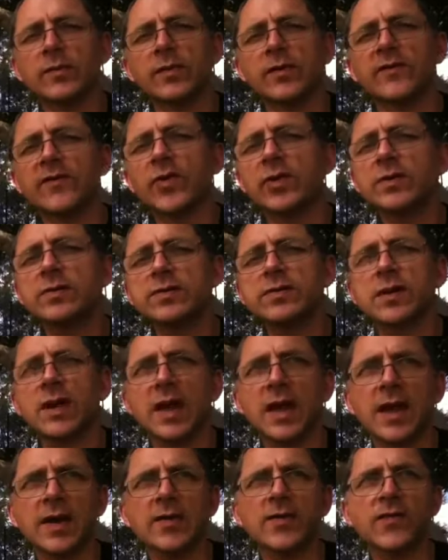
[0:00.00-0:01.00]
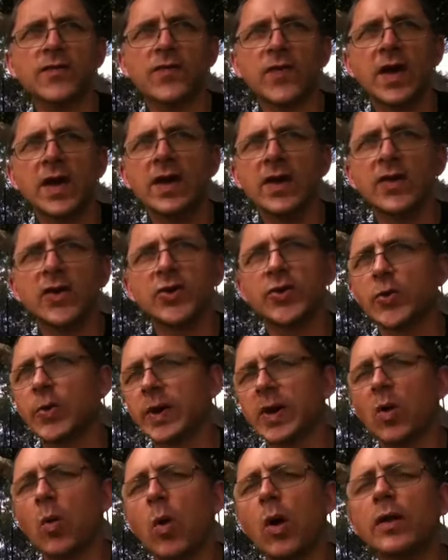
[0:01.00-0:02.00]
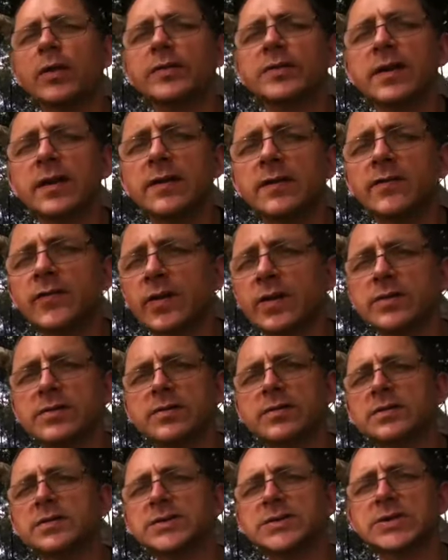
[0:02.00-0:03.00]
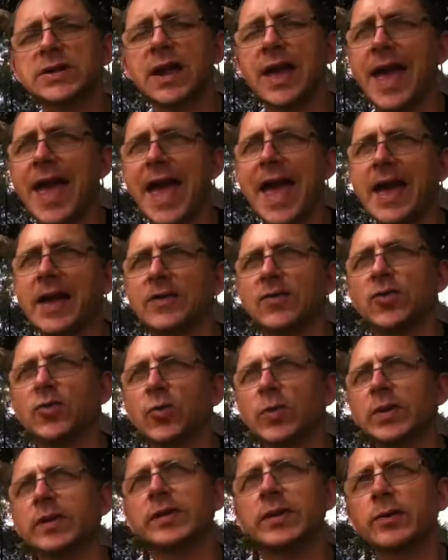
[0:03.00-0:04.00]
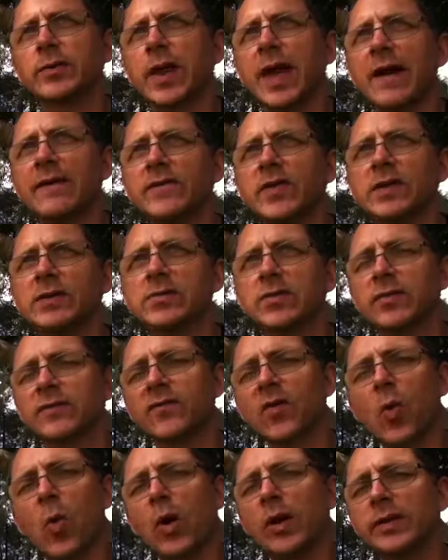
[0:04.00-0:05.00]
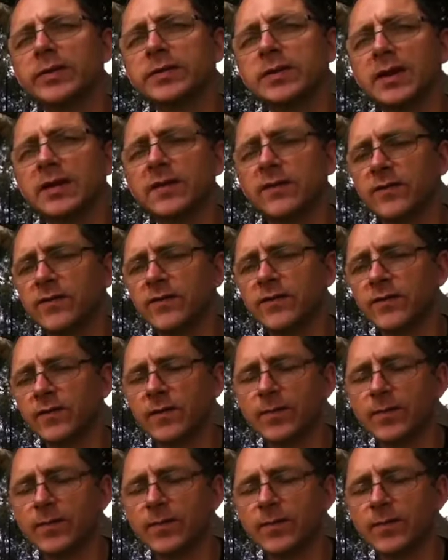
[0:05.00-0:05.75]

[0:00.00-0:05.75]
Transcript: reverse, if you're doing qualitative research and you really don't have that sort of qualitative